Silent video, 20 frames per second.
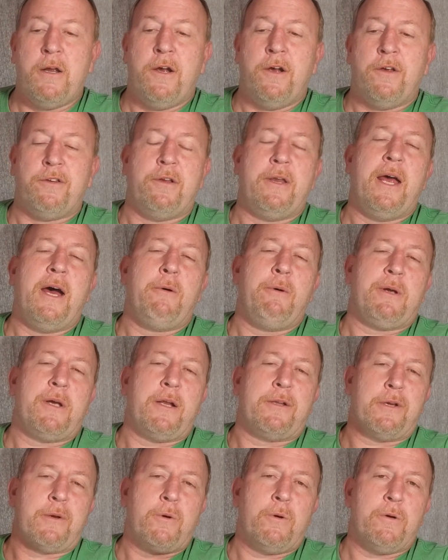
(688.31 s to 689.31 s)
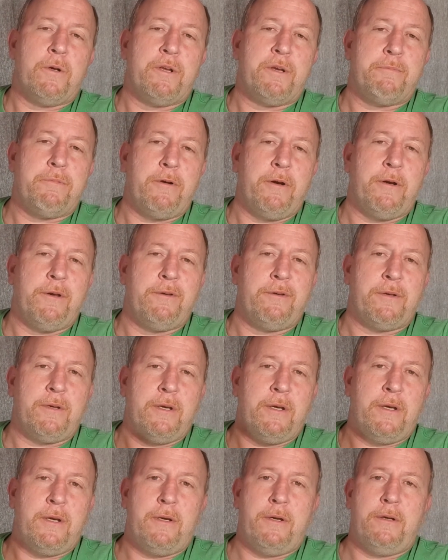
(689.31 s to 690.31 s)
So now we got the coil springs
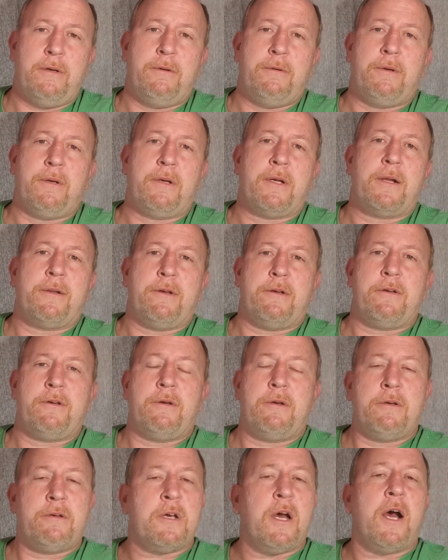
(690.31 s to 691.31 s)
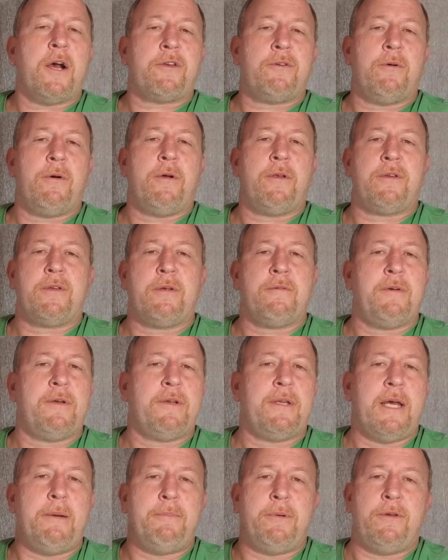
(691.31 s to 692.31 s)
and got the shocks on and stuff like
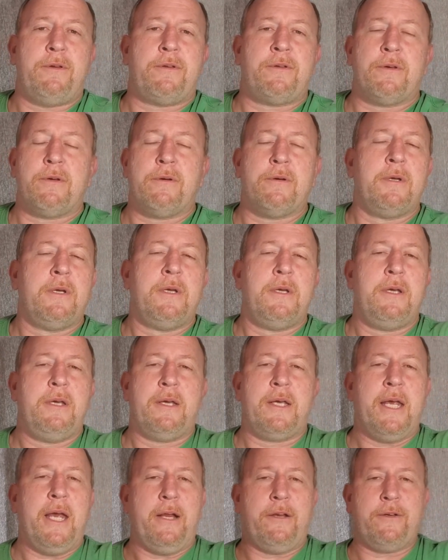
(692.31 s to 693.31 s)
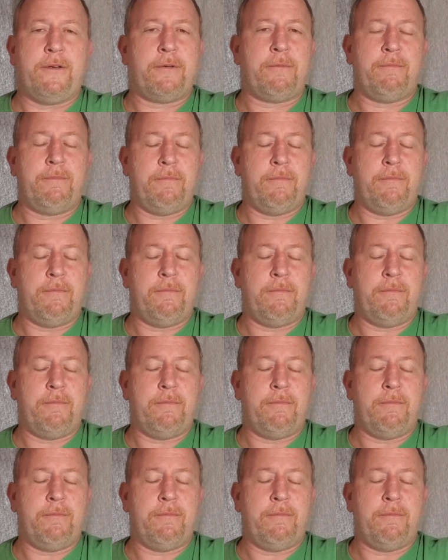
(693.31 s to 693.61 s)
that, but you can't just,